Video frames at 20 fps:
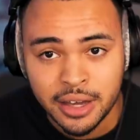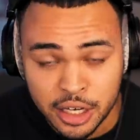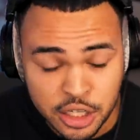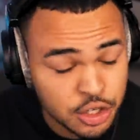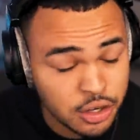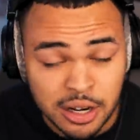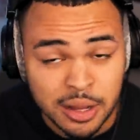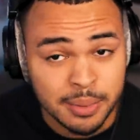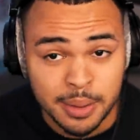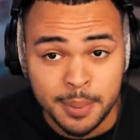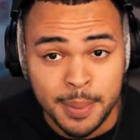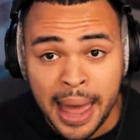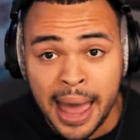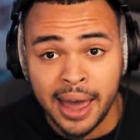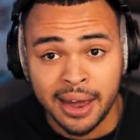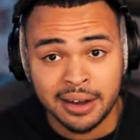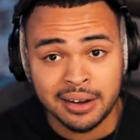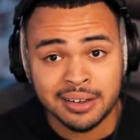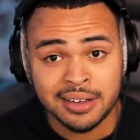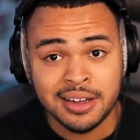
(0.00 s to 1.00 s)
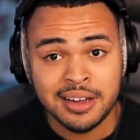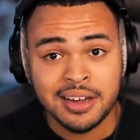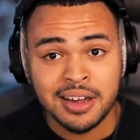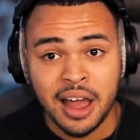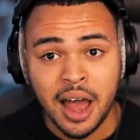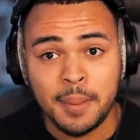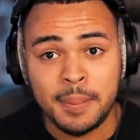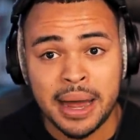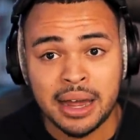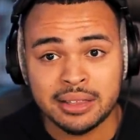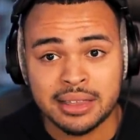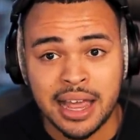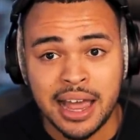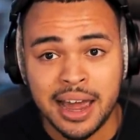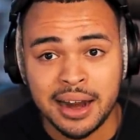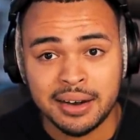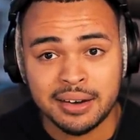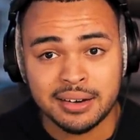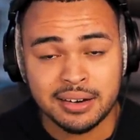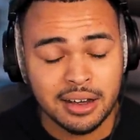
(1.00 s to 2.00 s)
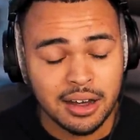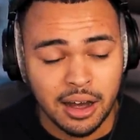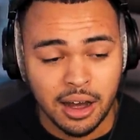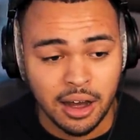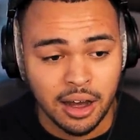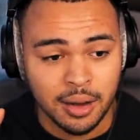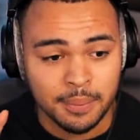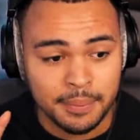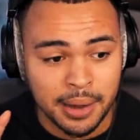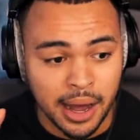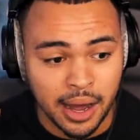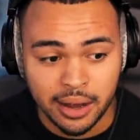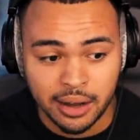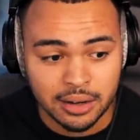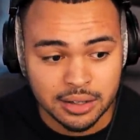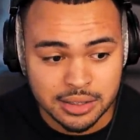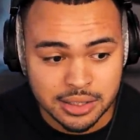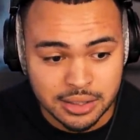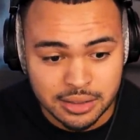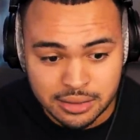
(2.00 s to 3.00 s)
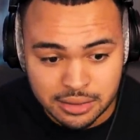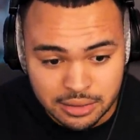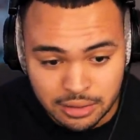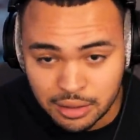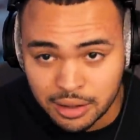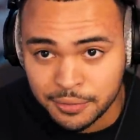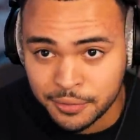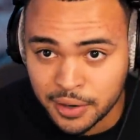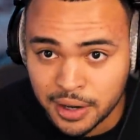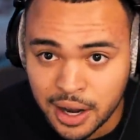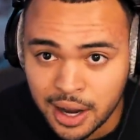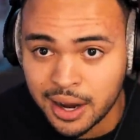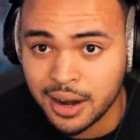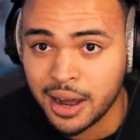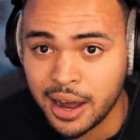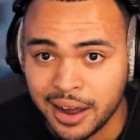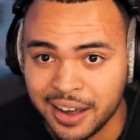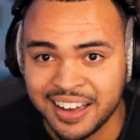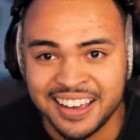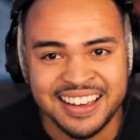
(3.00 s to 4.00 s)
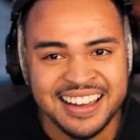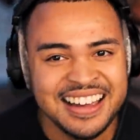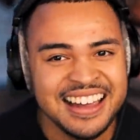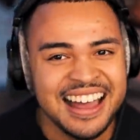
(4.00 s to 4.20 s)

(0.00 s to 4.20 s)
extremely mad about that. Um, I honestly totally forgot. I,